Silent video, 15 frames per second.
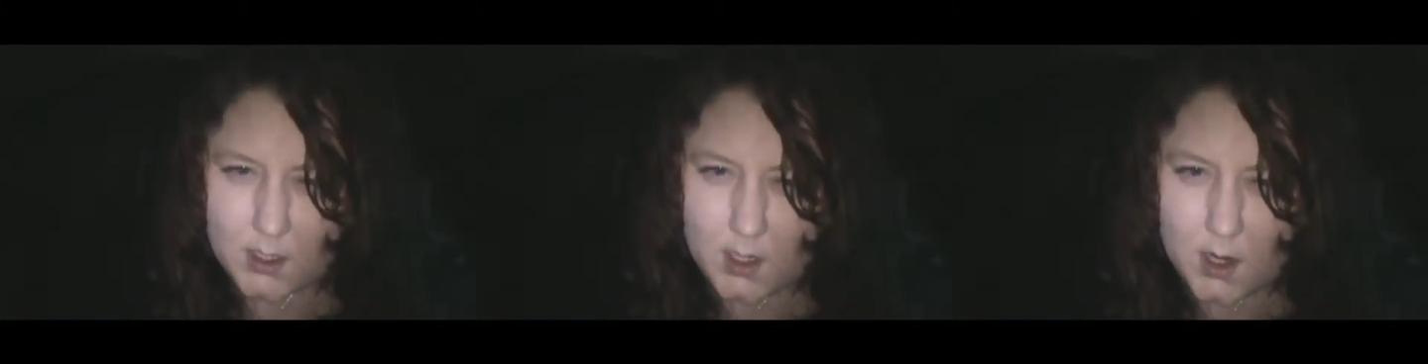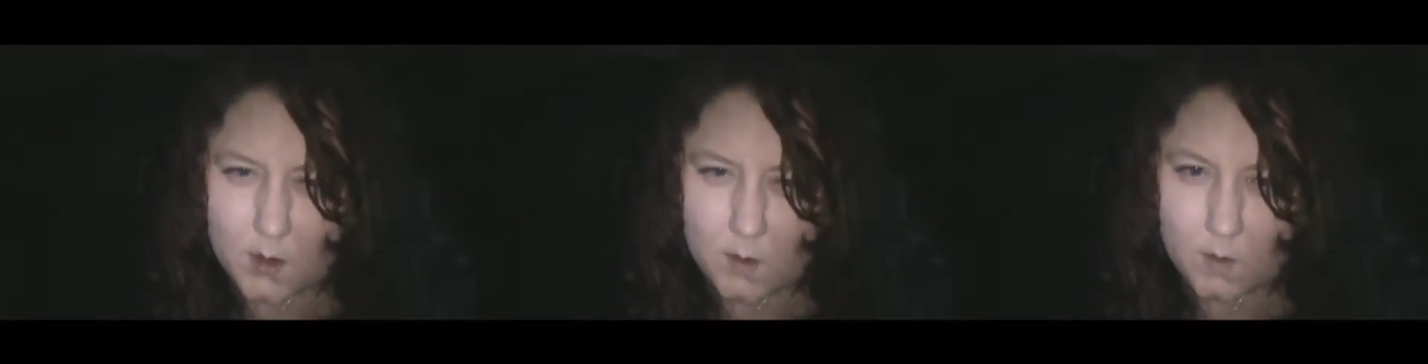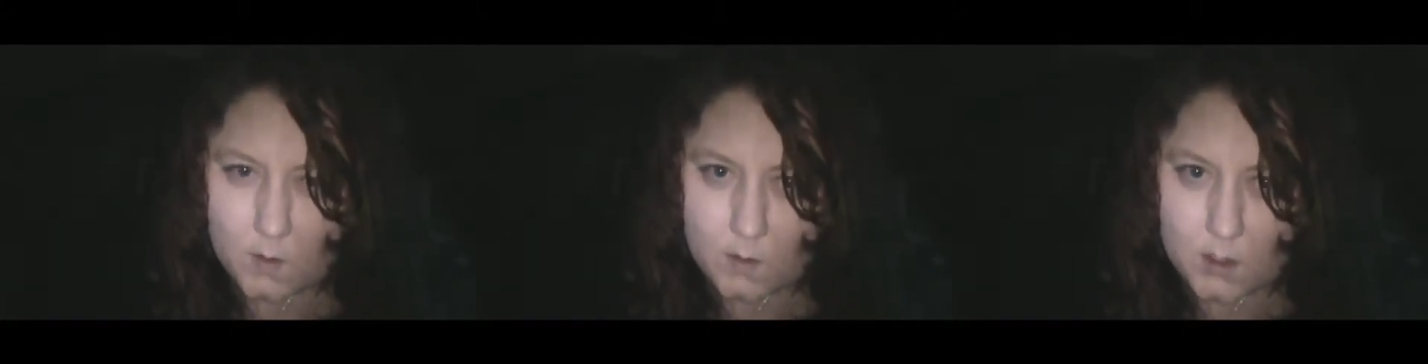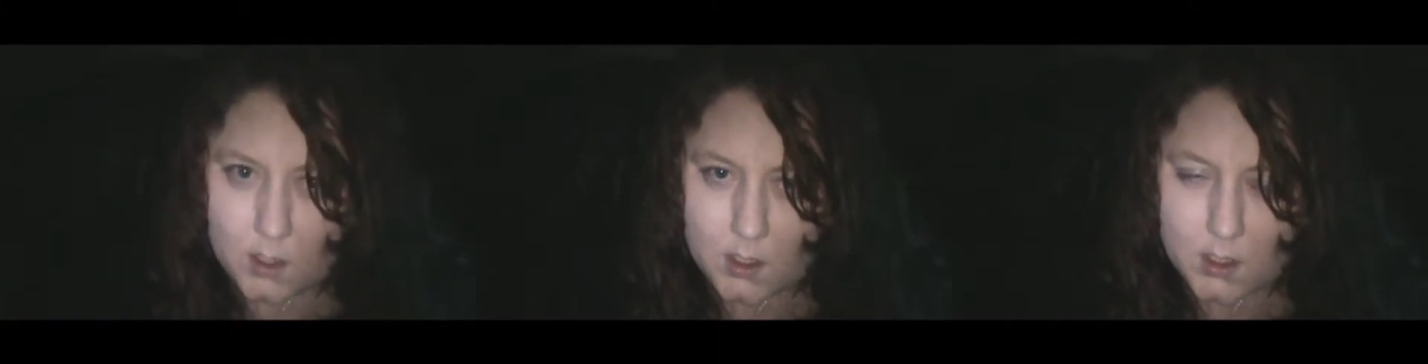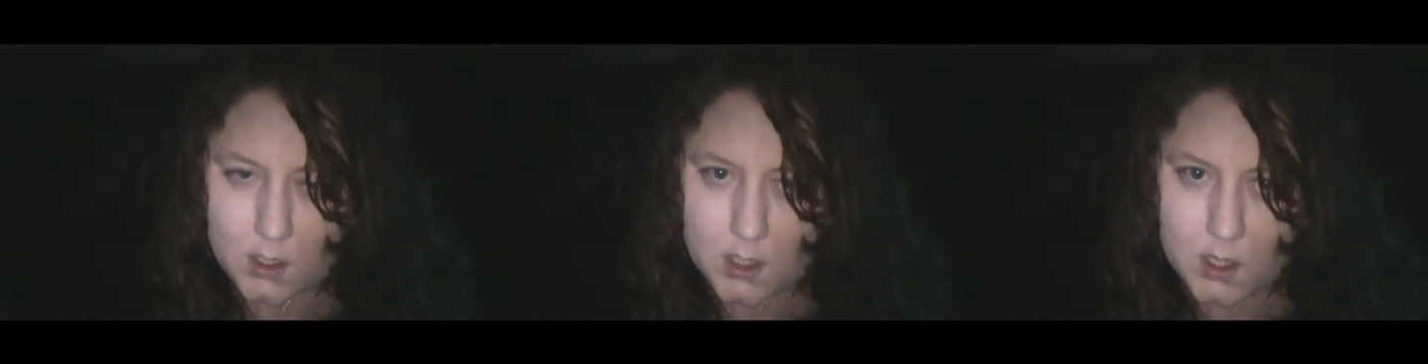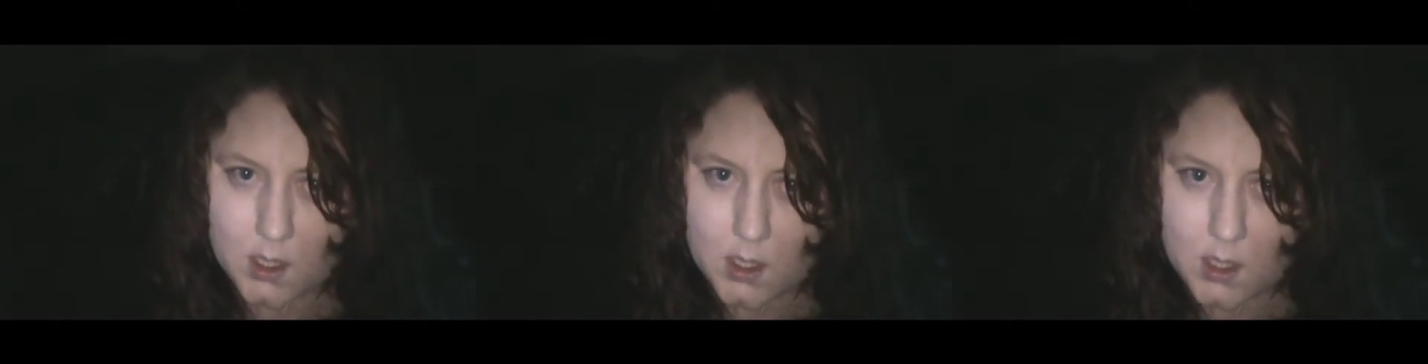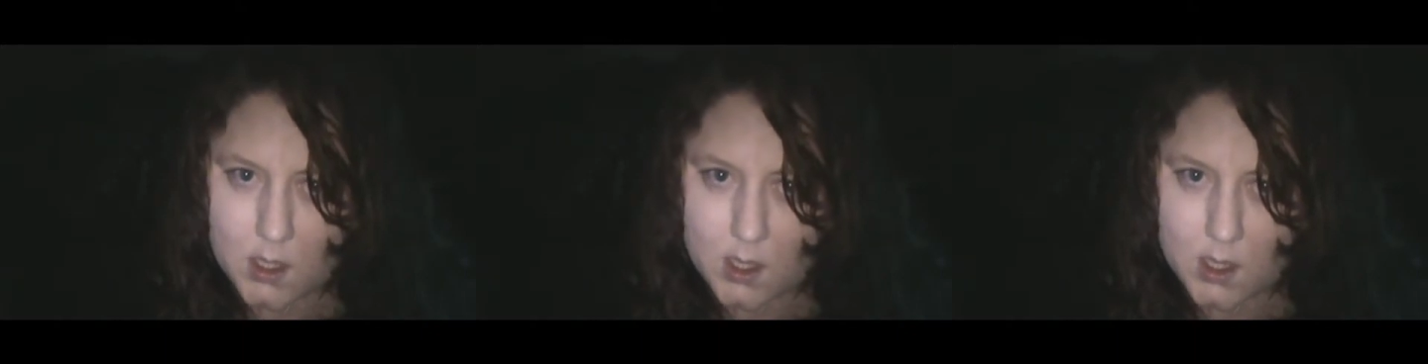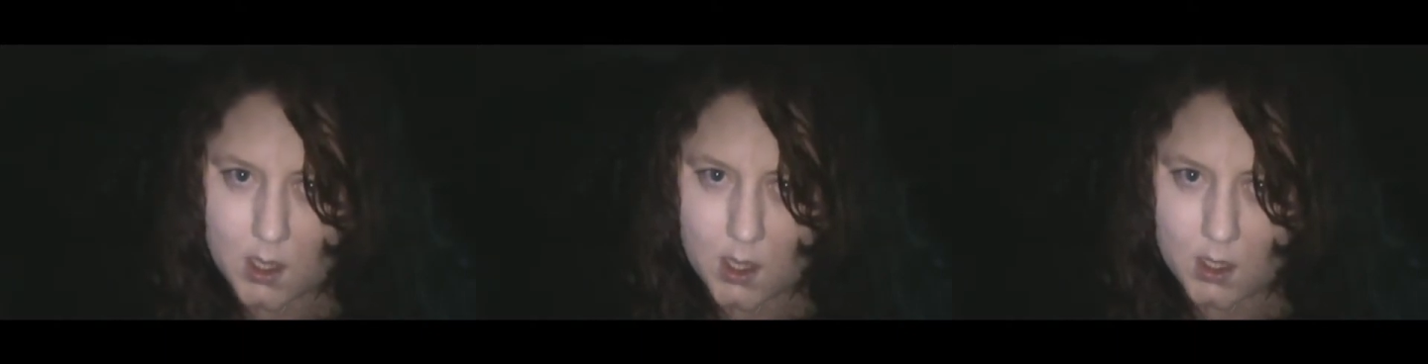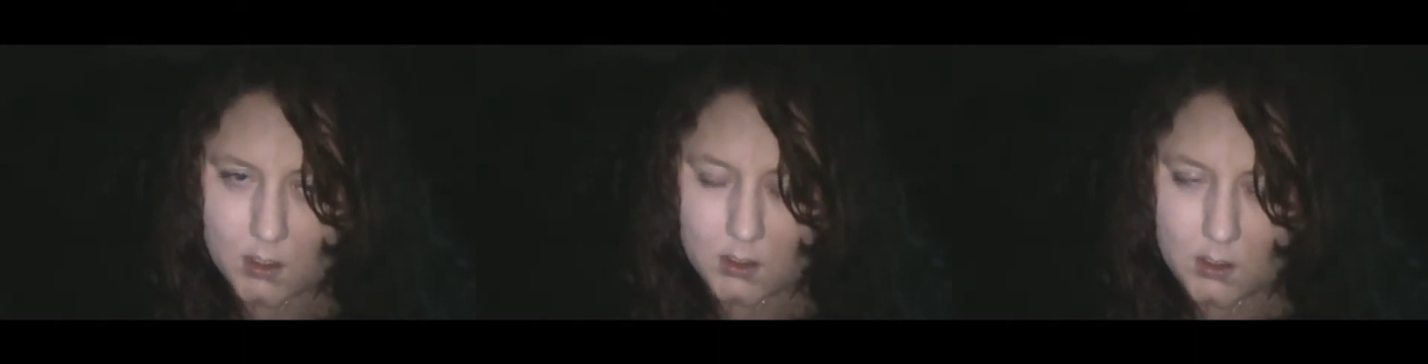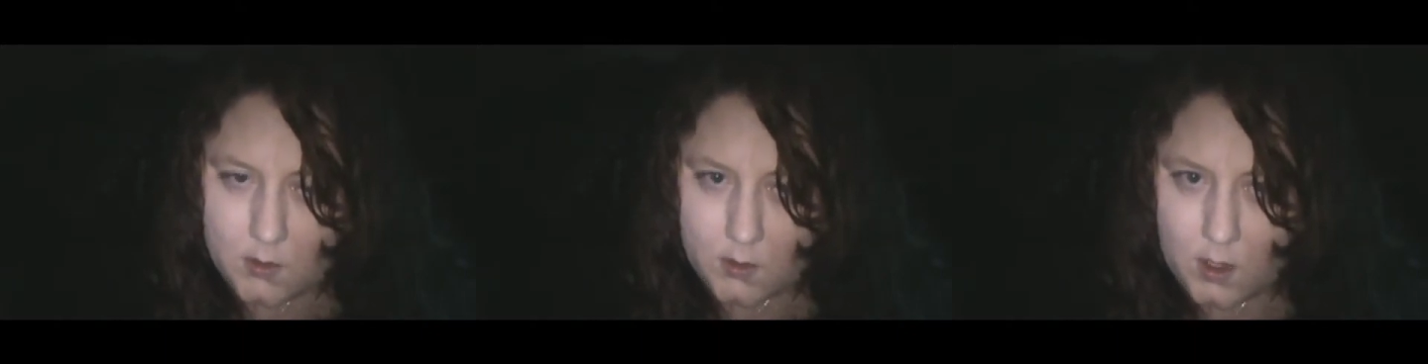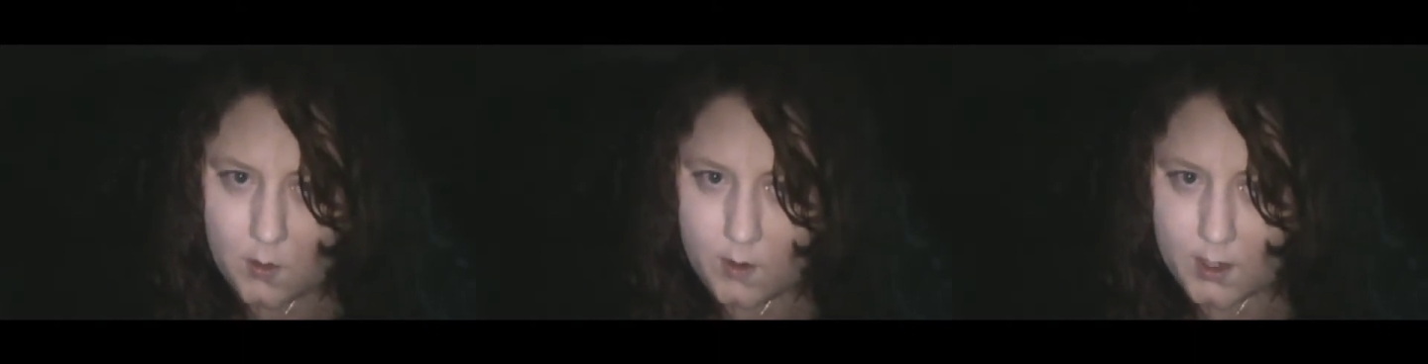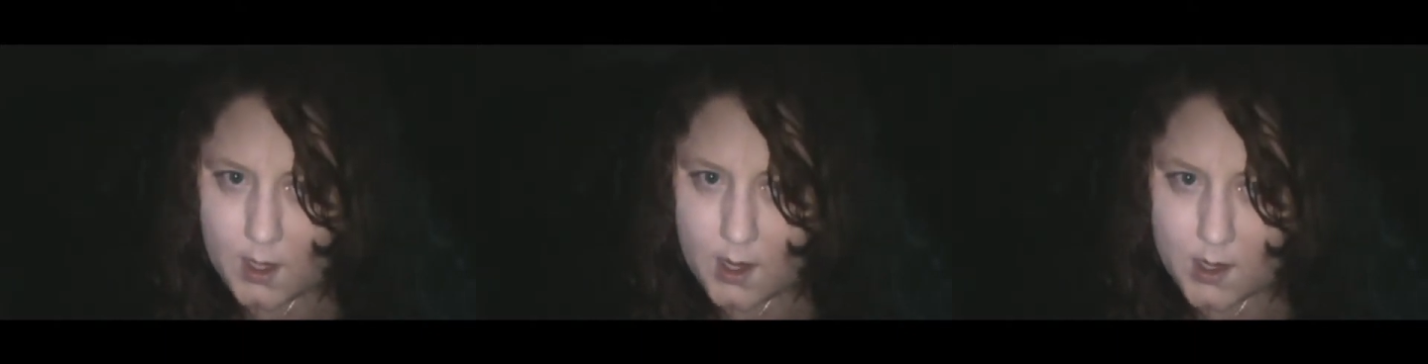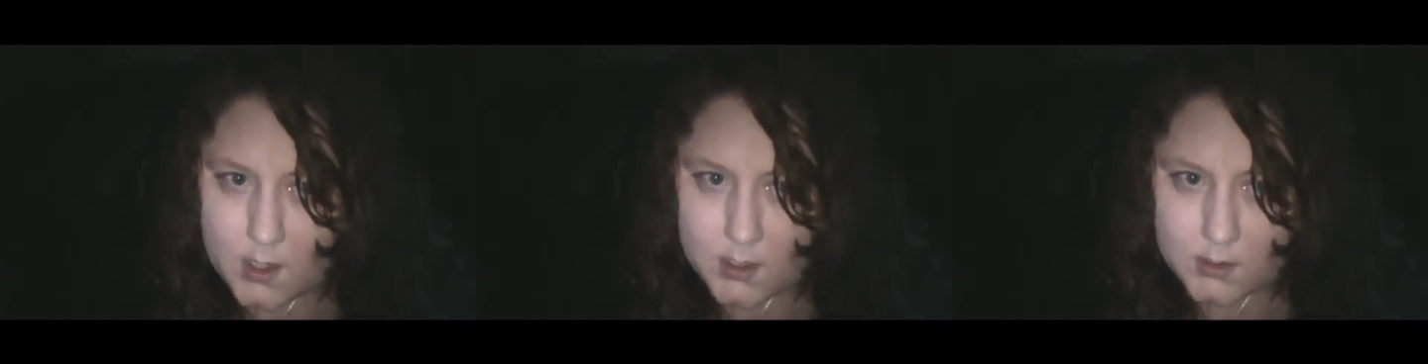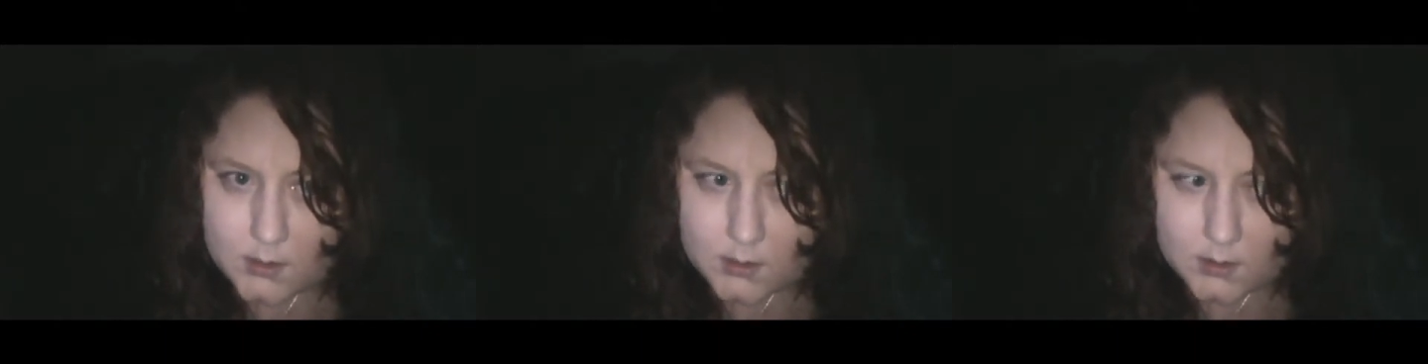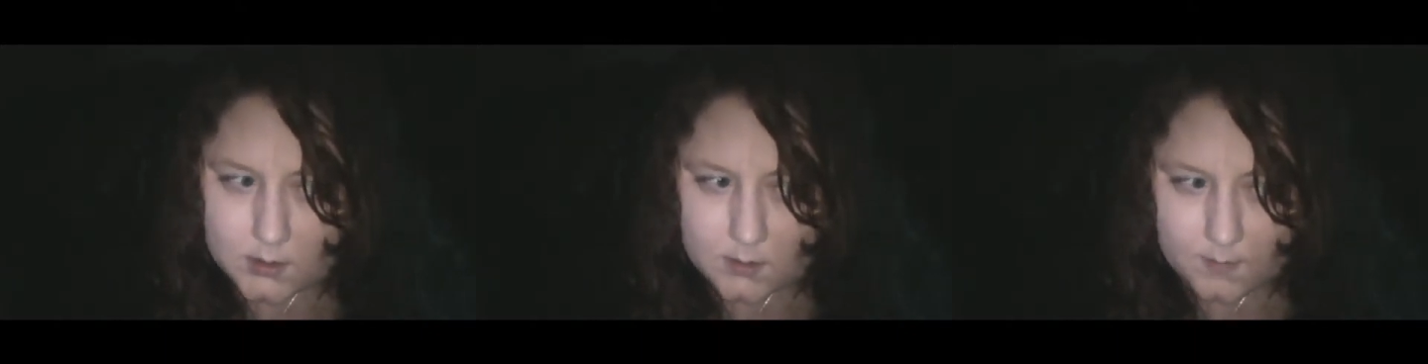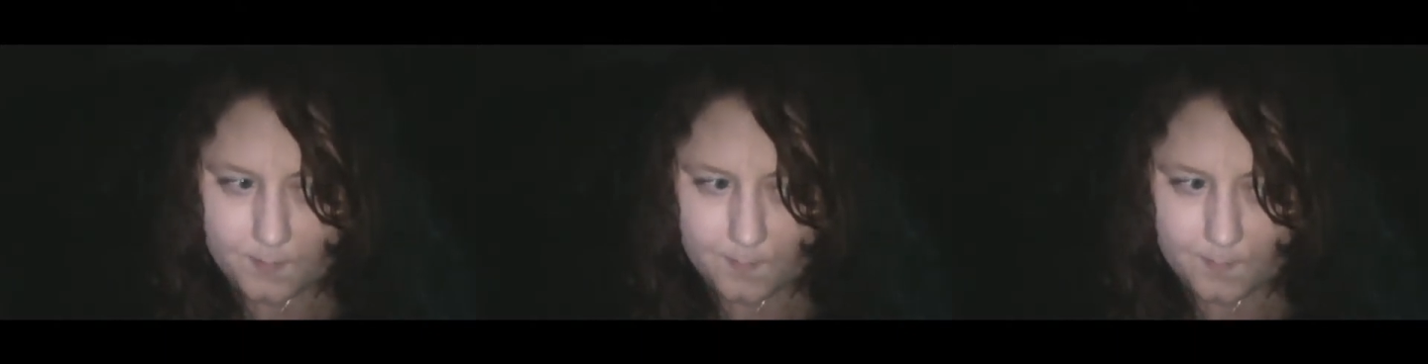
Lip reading: narrowed and two knowing eyes,